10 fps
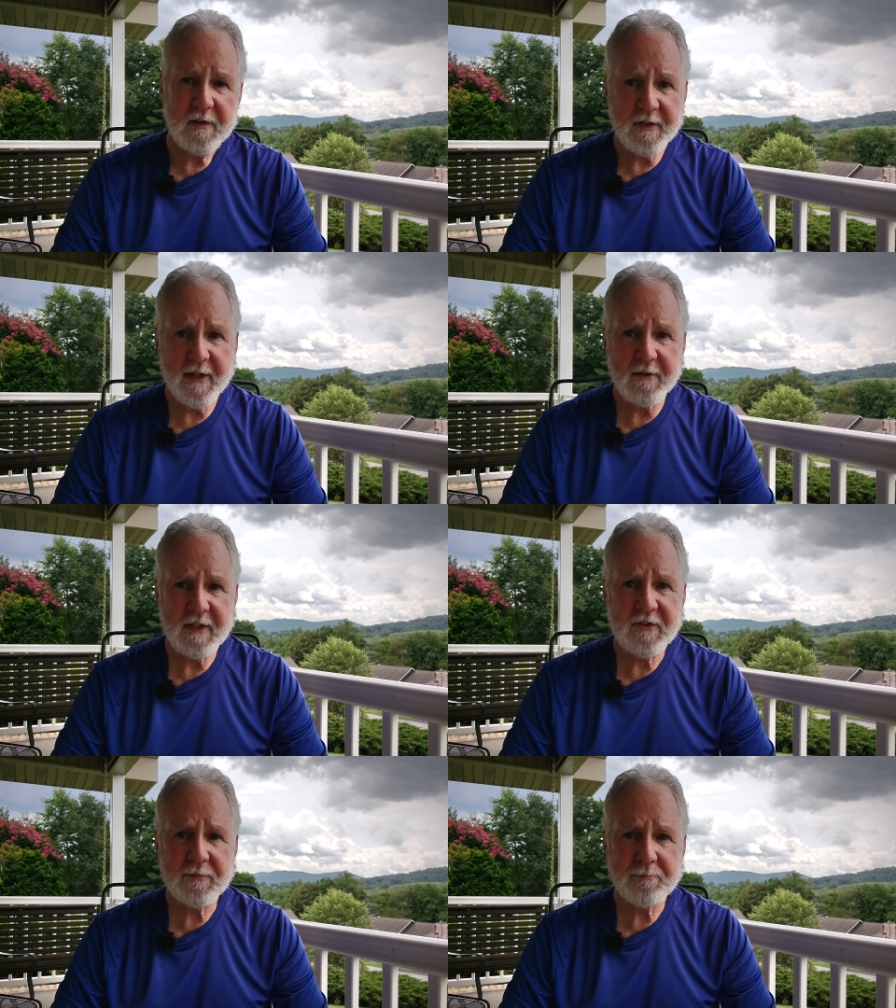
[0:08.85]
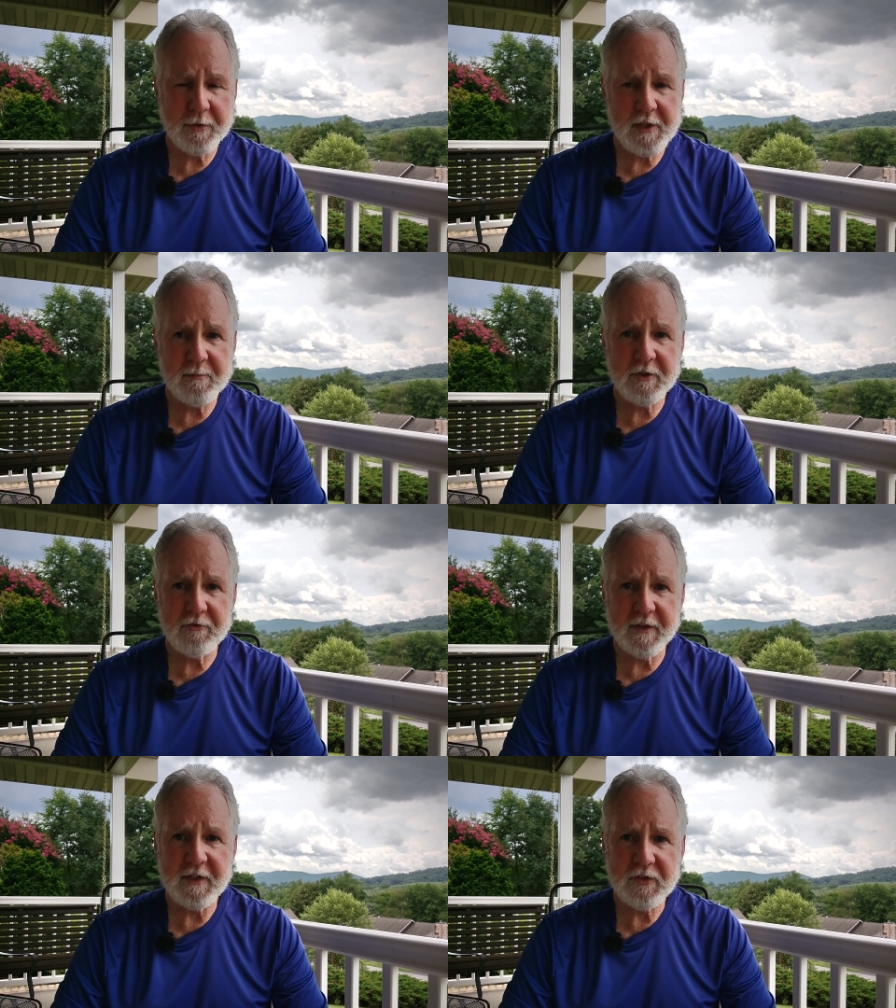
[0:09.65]
Now it's pretty much
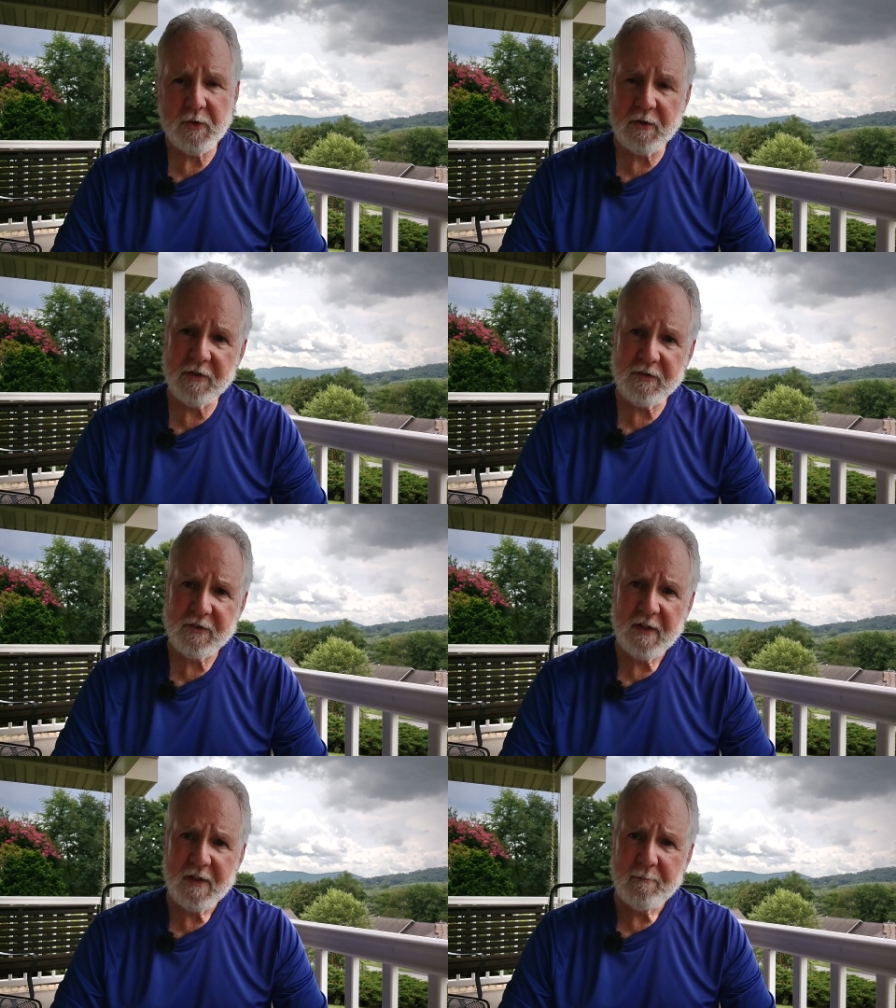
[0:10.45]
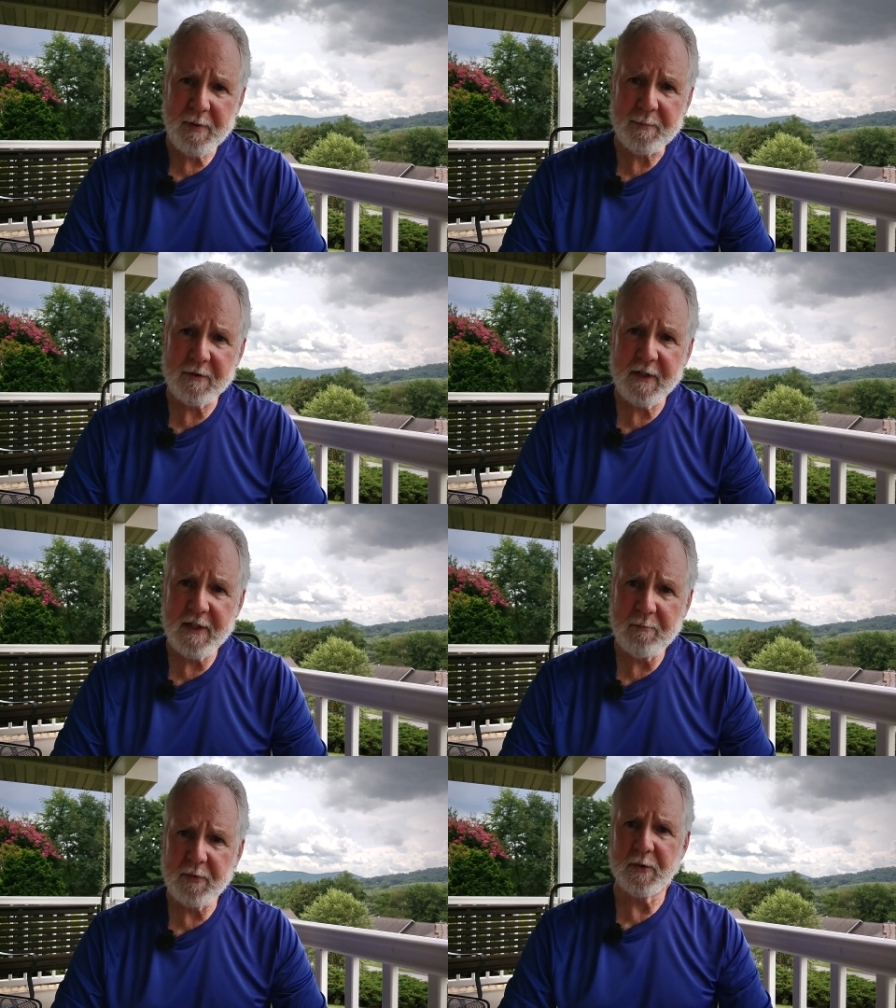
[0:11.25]
run its course. People are
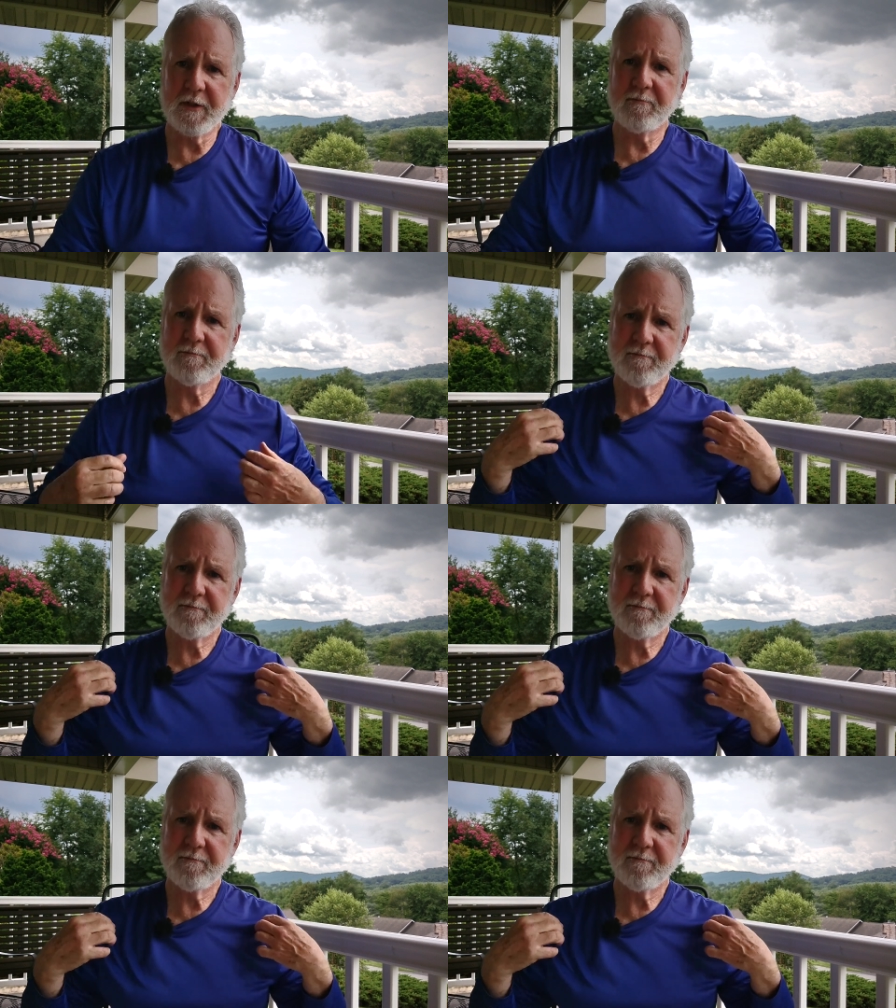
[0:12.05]
getting bored.